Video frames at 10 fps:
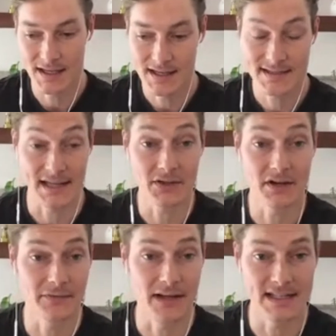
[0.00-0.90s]
telling your
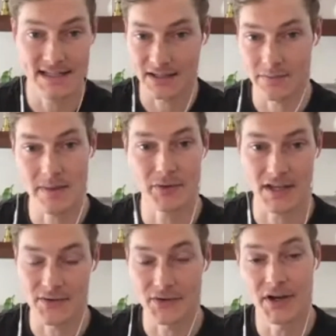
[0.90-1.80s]
friends, telling people that
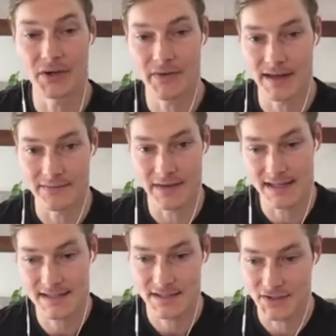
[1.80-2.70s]
that
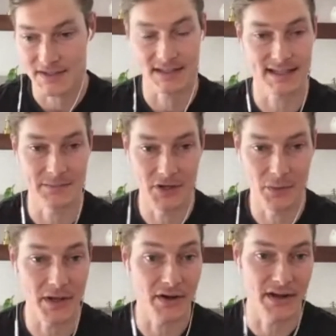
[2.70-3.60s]
invest, just to let them know
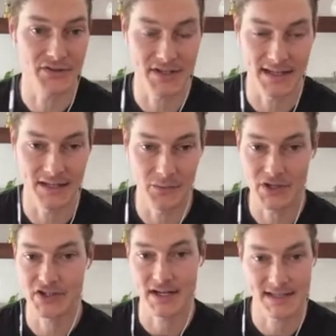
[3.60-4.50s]
what you're interested in, what
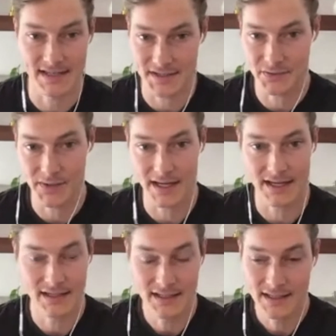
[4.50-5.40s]
check size you write,
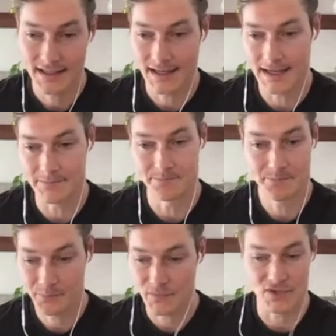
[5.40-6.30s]

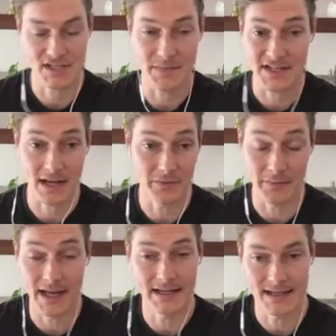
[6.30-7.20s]
just to be top of
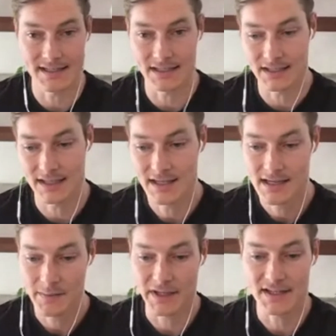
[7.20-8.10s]
mind, ideally.
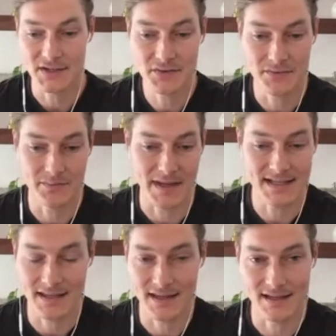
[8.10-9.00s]
But then two,
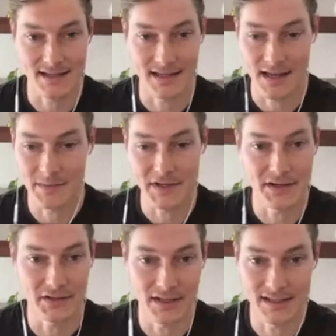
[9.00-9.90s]
basic things like update
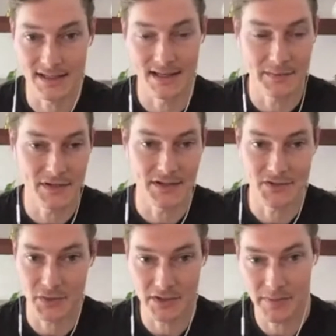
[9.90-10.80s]
your LinkedIn, update your
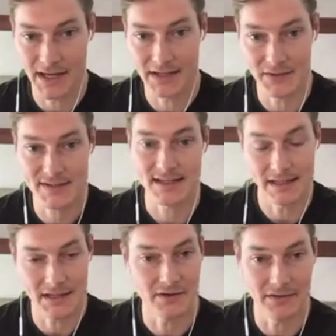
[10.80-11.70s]
Twitter bio to say
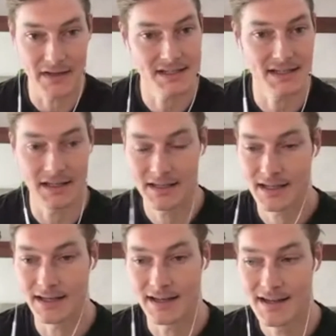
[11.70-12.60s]
like you're investing.
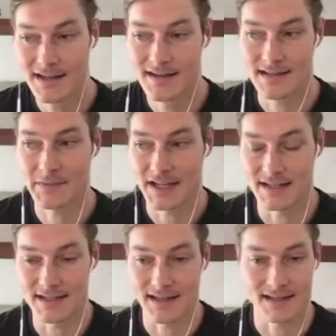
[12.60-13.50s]
And some of that
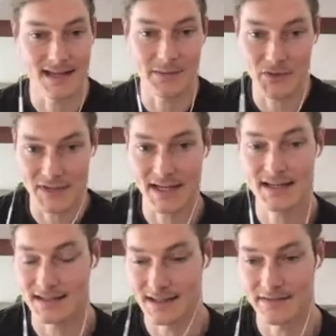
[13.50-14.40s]
is like table
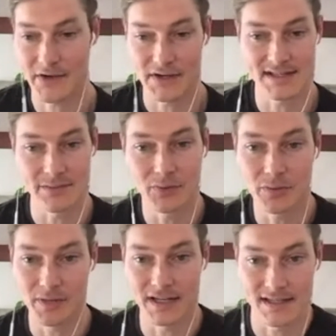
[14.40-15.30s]
stakes and very simple,
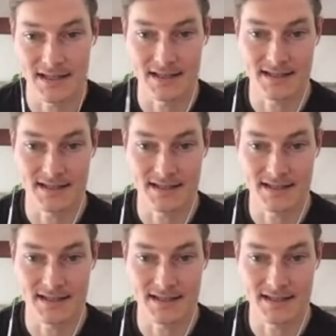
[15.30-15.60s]
but it's